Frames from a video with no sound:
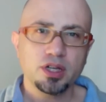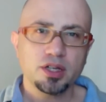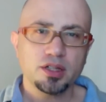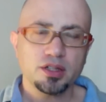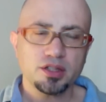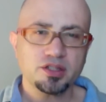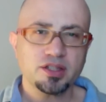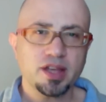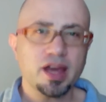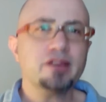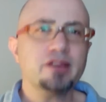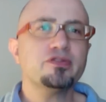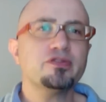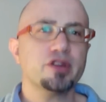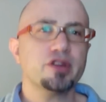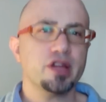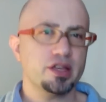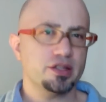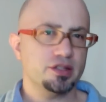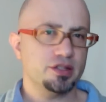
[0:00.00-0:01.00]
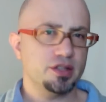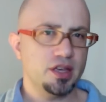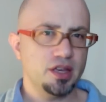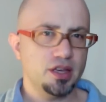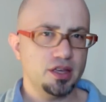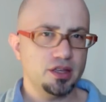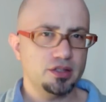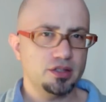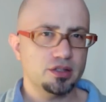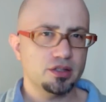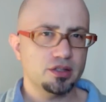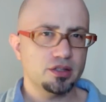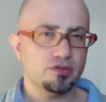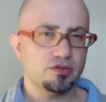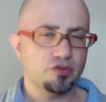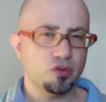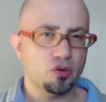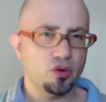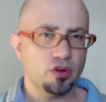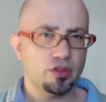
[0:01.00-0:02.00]
the Stanford essays
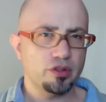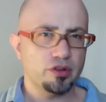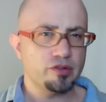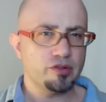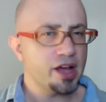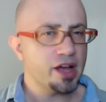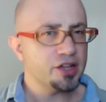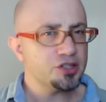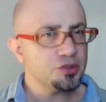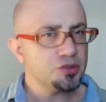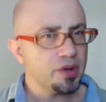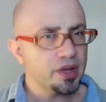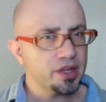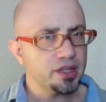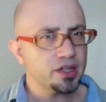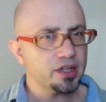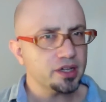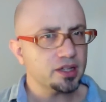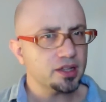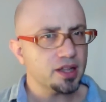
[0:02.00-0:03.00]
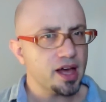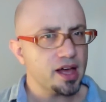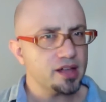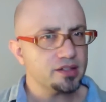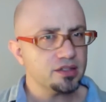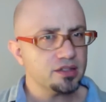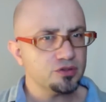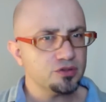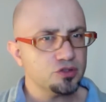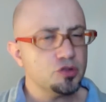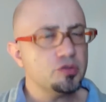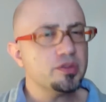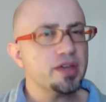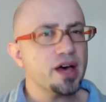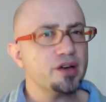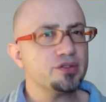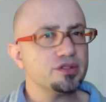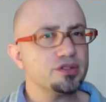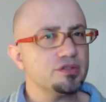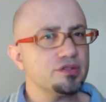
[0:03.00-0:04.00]
for the graduating class of
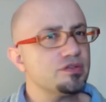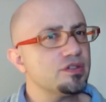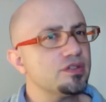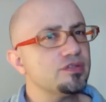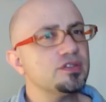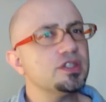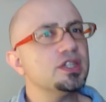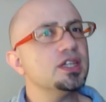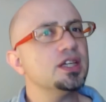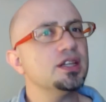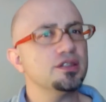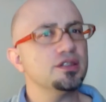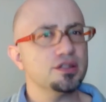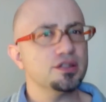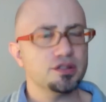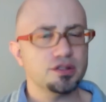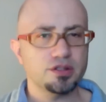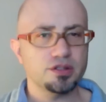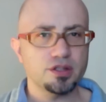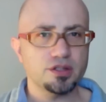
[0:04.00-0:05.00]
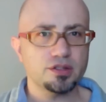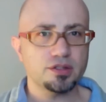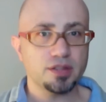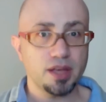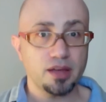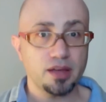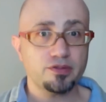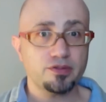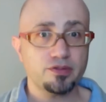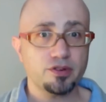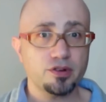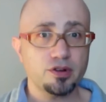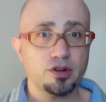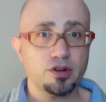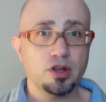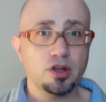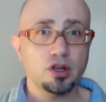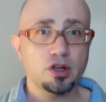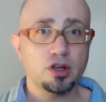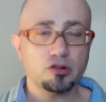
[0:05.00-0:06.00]
2015. This is the Stanford
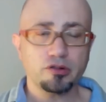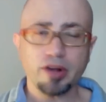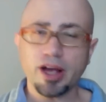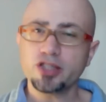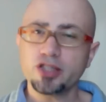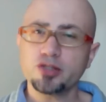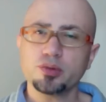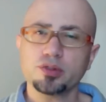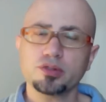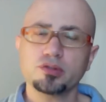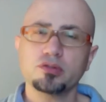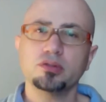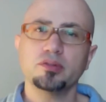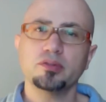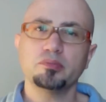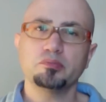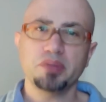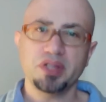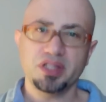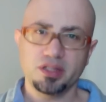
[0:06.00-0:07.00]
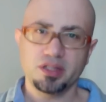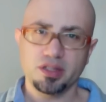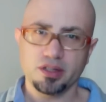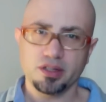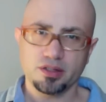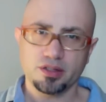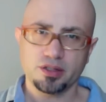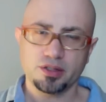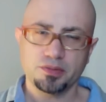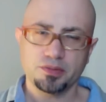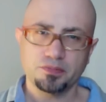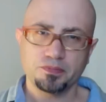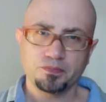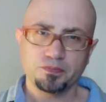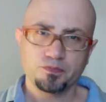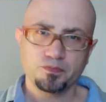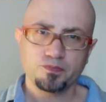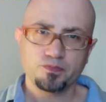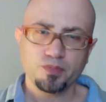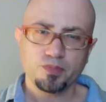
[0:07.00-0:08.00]
Graduate School of Business.
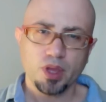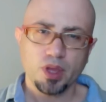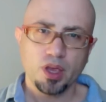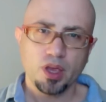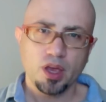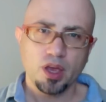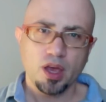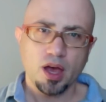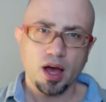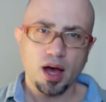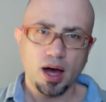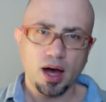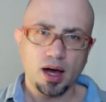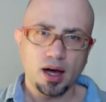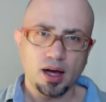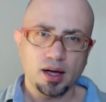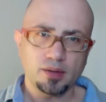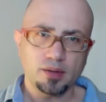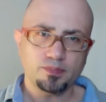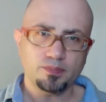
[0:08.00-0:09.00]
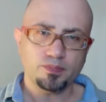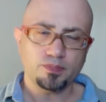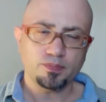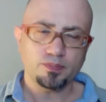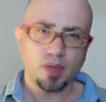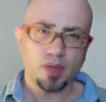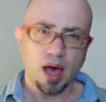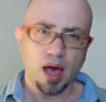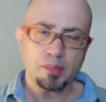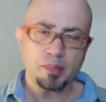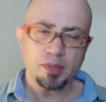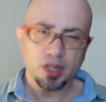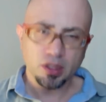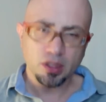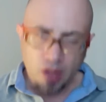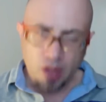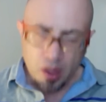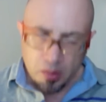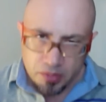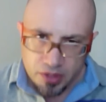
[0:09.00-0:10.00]
I'm an
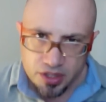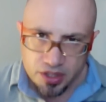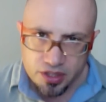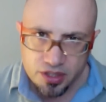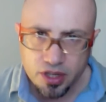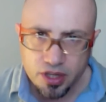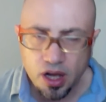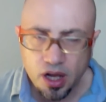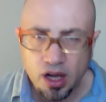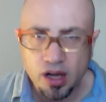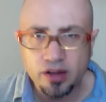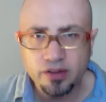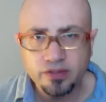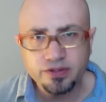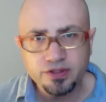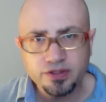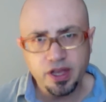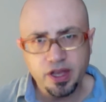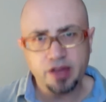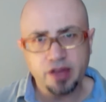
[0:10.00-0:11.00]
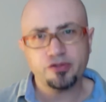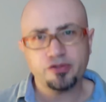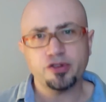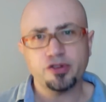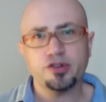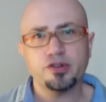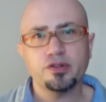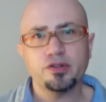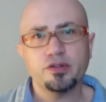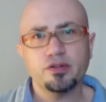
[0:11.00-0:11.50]
alumnus of Stanford